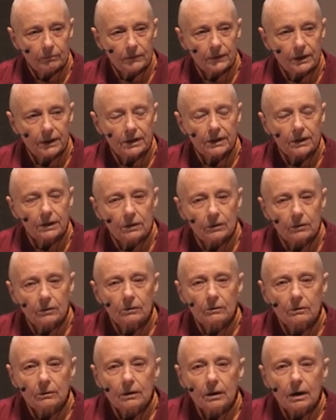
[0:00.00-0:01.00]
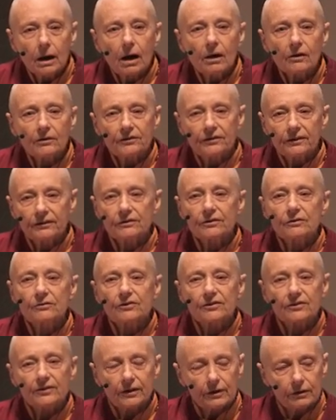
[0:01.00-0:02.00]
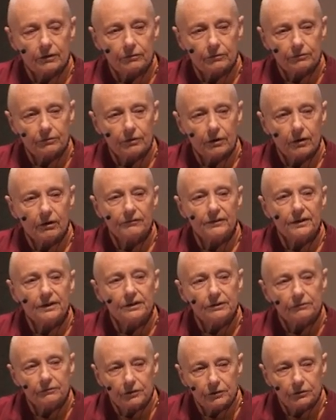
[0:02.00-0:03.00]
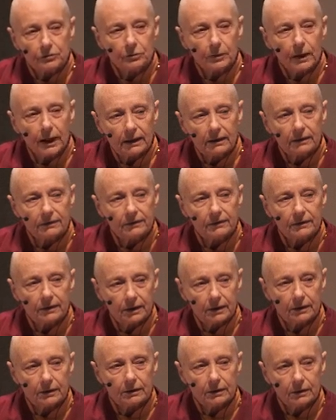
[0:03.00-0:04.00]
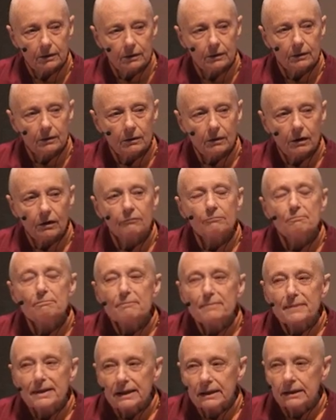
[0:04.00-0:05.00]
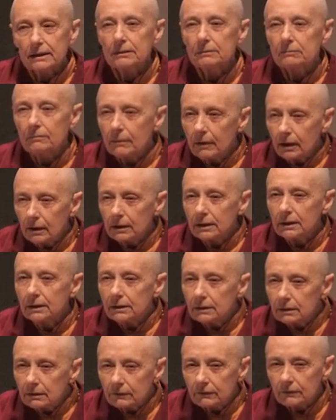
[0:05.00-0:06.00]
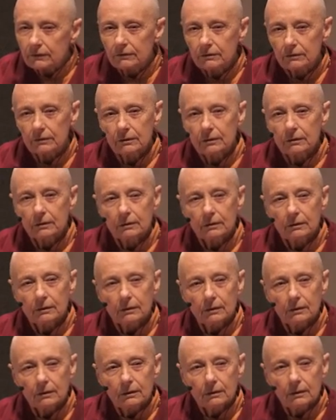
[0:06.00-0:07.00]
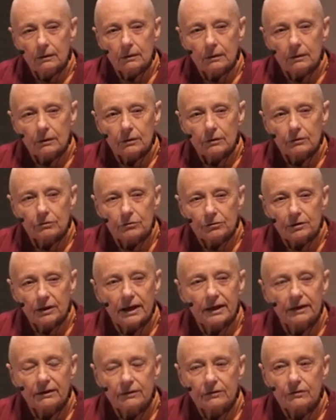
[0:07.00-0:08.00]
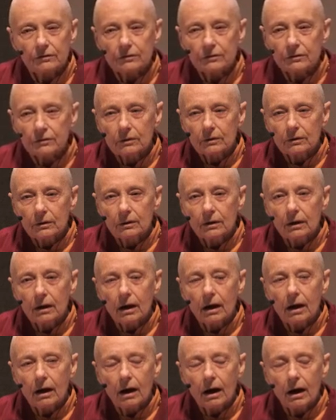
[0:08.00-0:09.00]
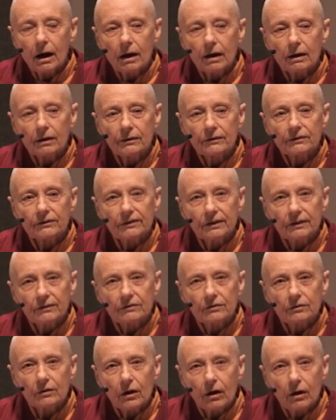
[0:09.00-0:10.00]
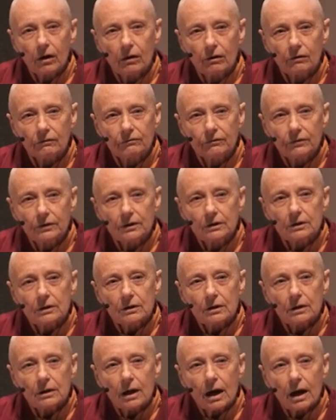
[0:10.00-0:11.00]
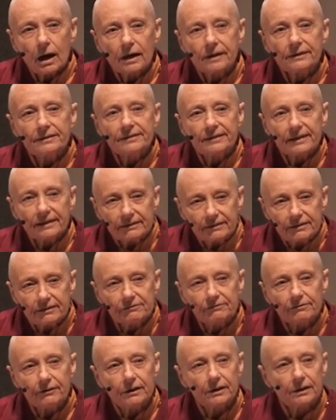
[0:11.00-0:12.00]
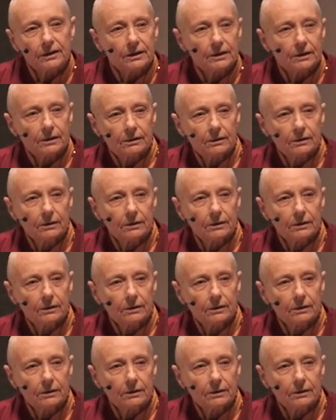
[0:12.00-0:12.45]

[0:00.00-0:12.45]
The ego, our sense of self, of individuality, of me and mineness, creates our sense of identifying